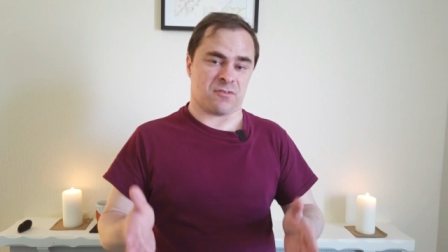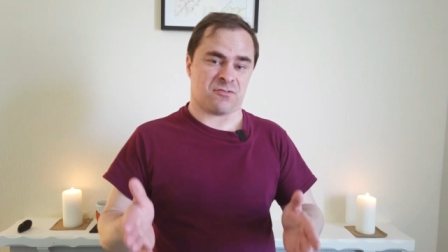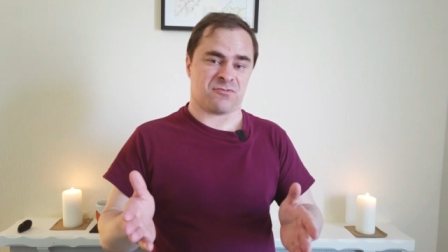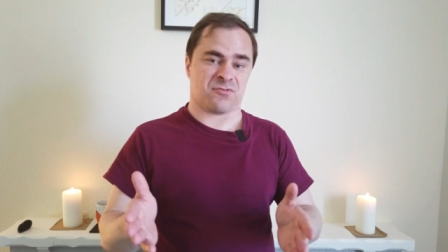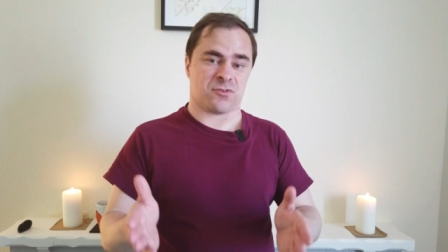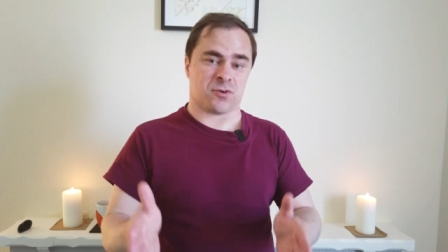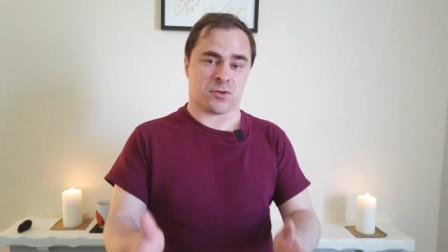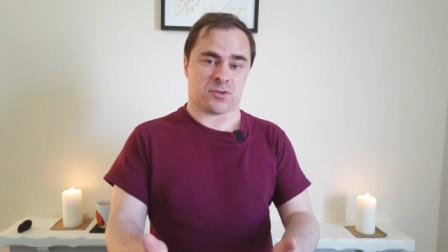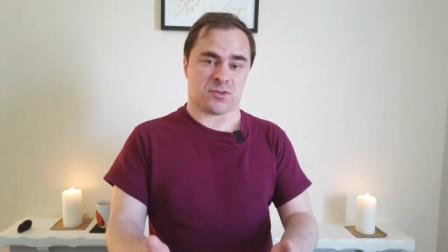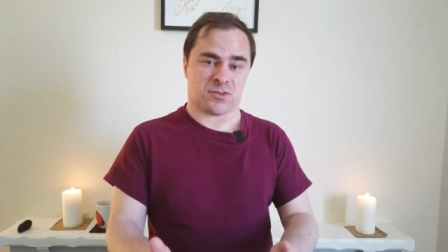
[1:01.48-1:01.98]
my
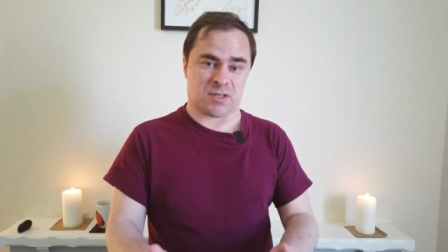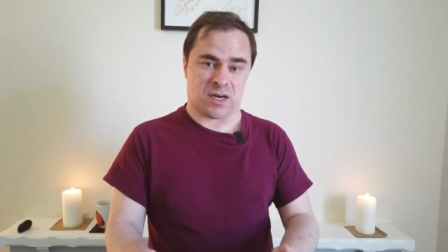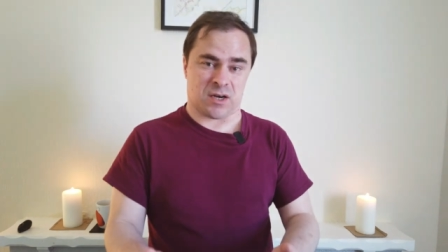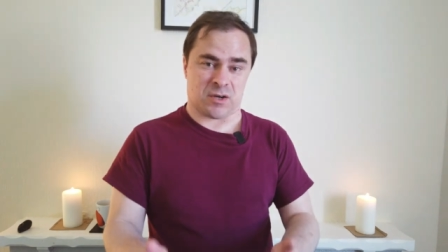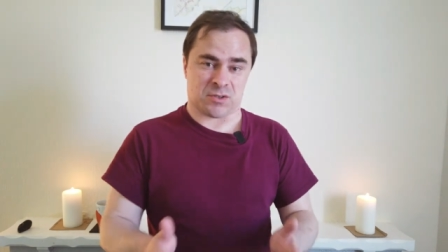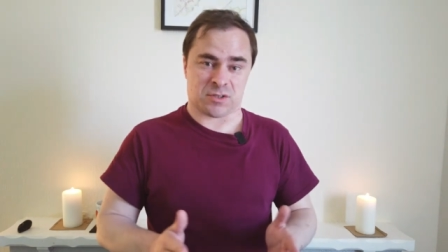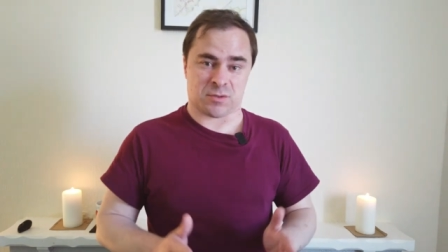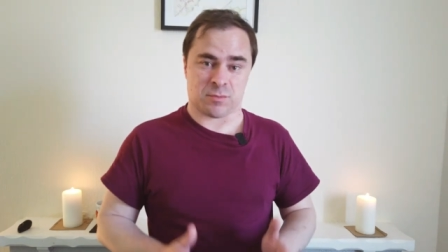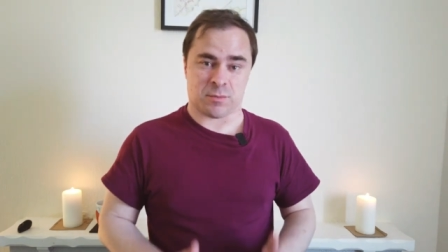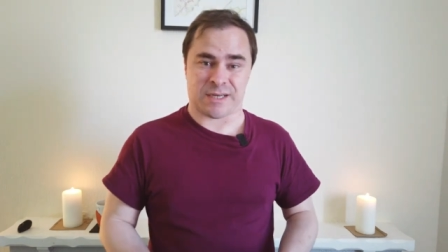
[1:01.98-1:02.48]
first
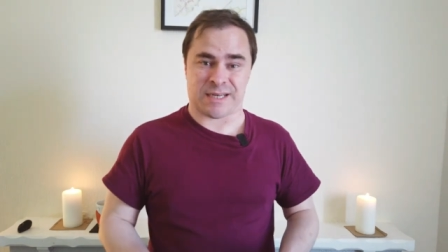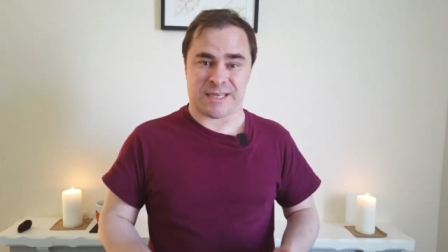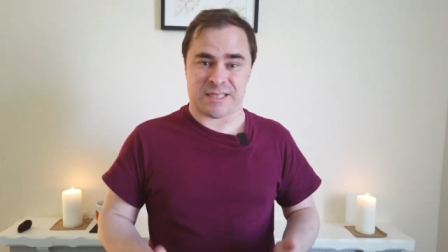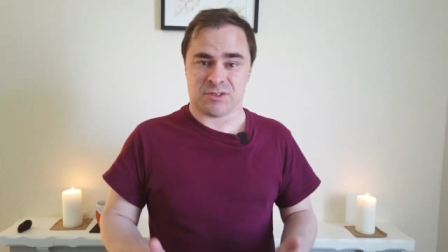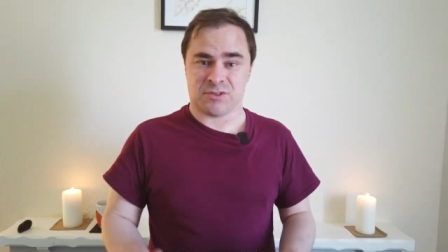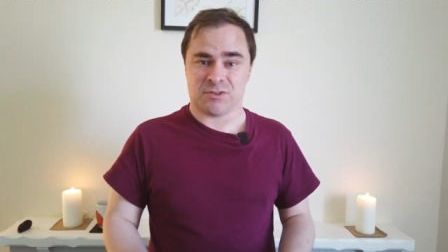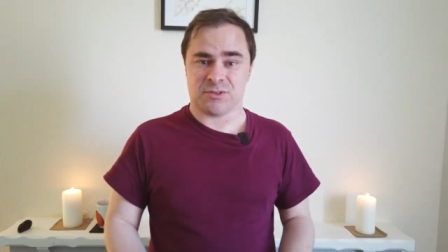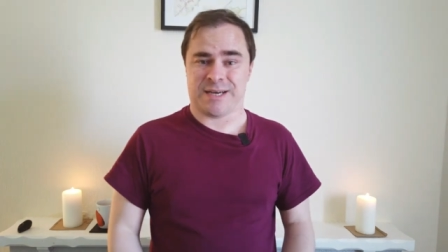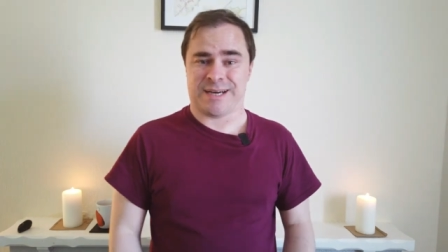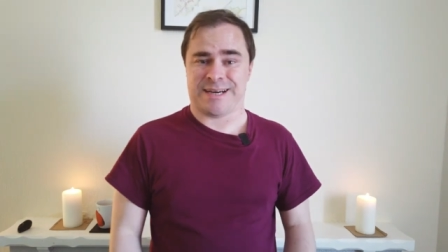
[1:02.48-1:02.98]
house, and when I
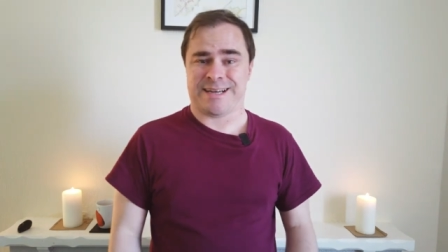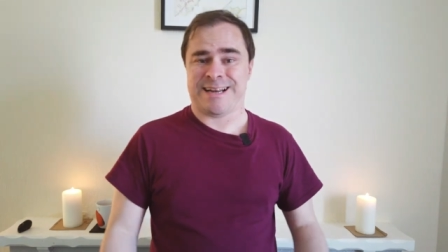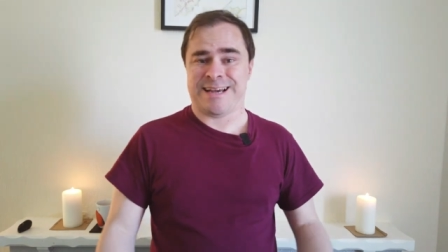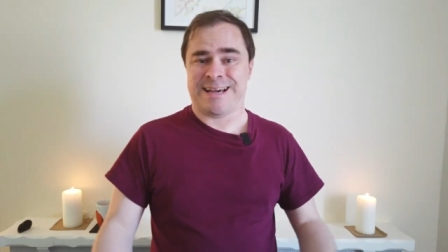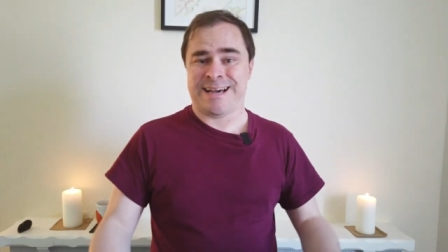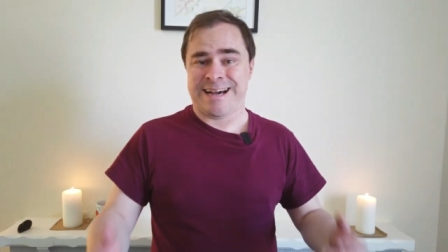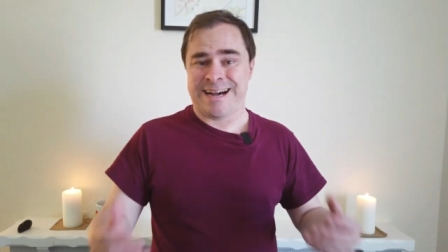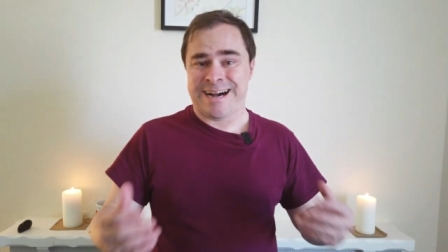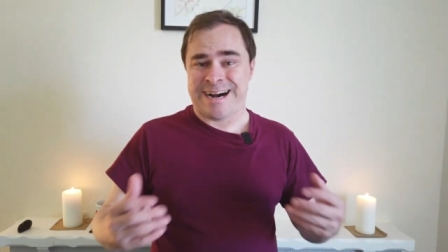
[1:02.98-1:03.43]
do that,